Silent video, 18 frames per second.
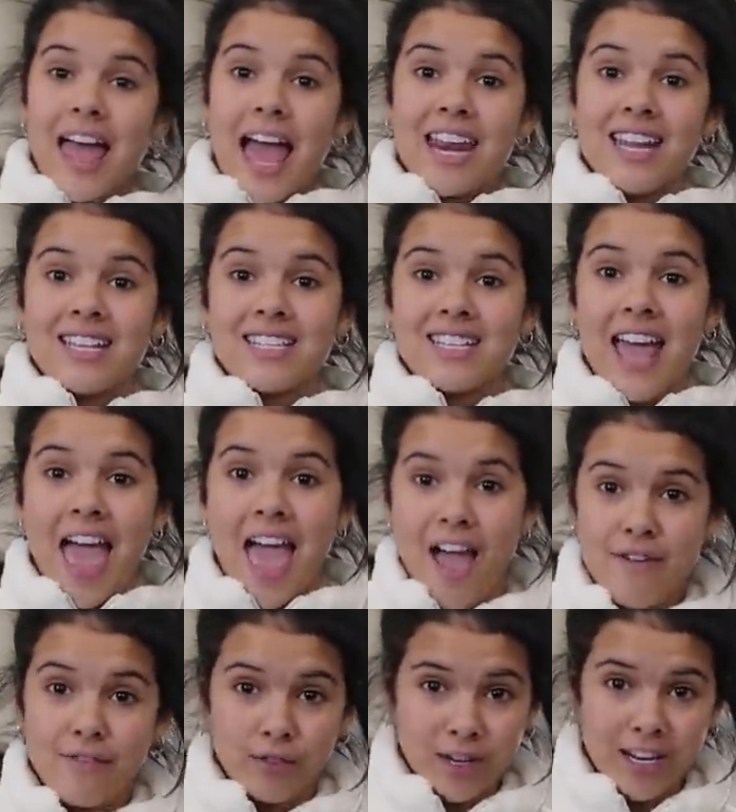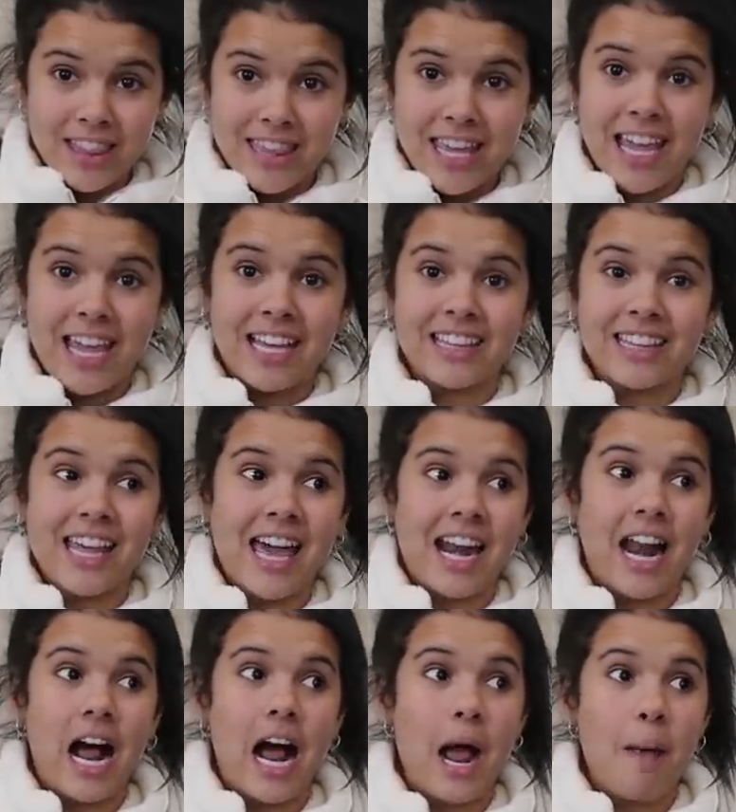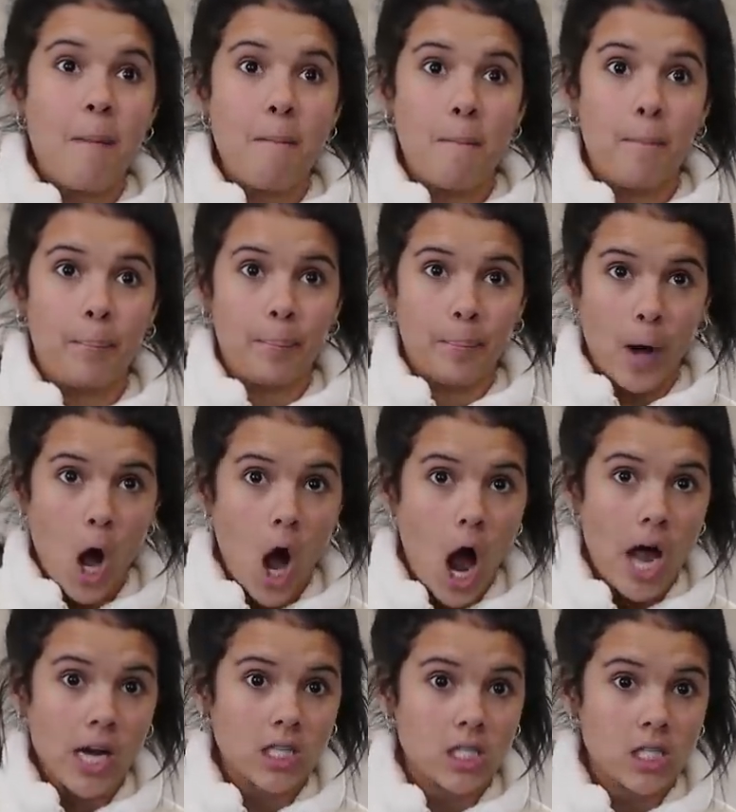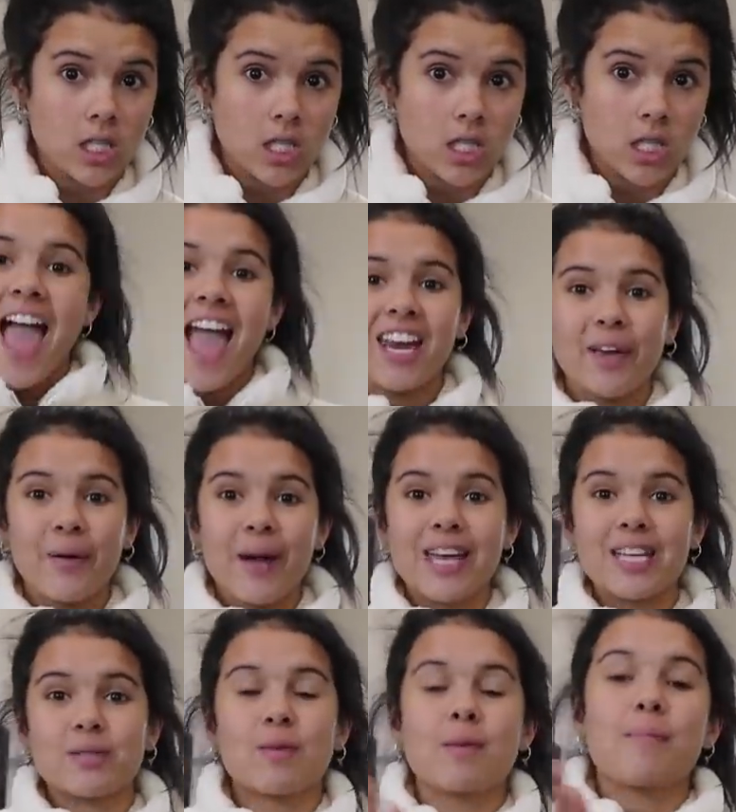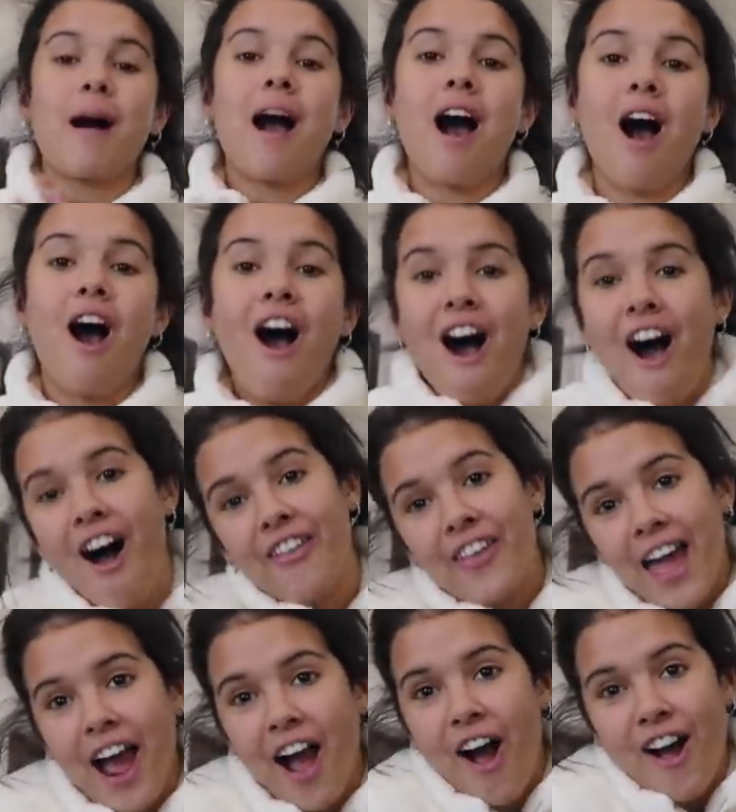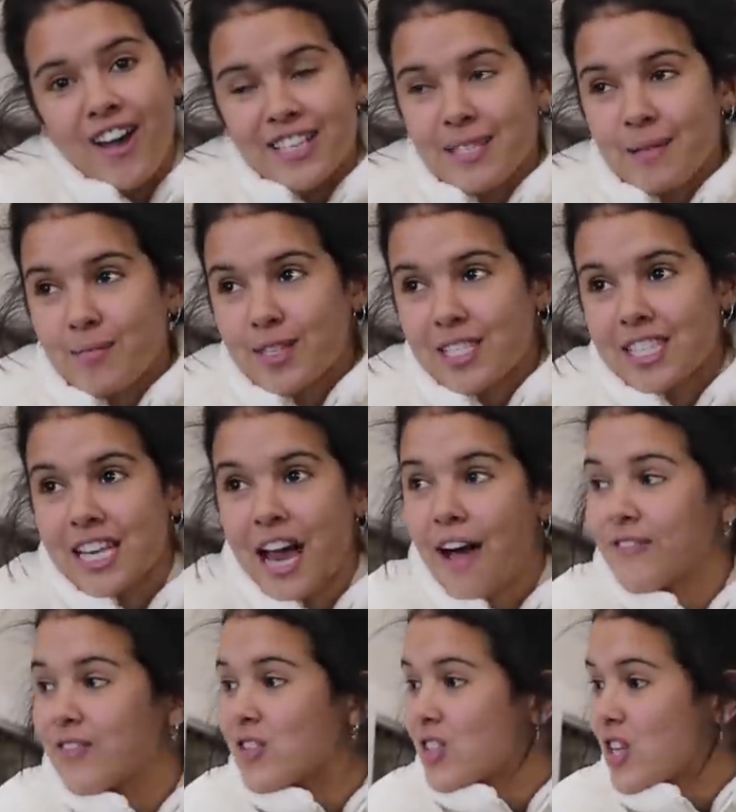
that is everything that I bought. Anyways, we bought all that awesome stuff.